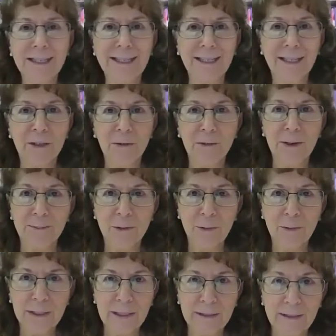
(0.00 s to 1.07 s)
to interrupt
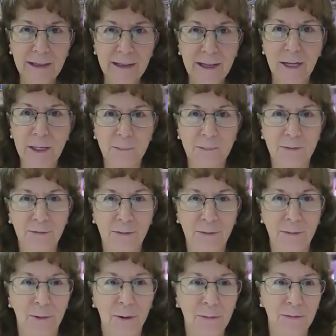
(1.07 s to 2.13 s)
20 times for
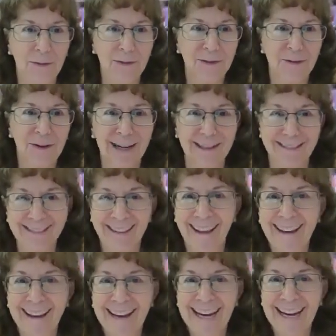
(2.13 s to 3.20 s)
both of you guys.
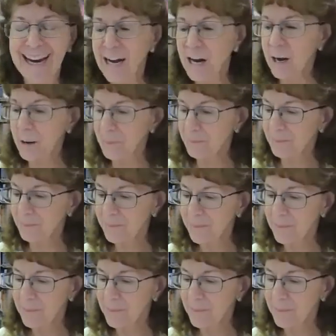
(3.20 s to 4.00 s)
So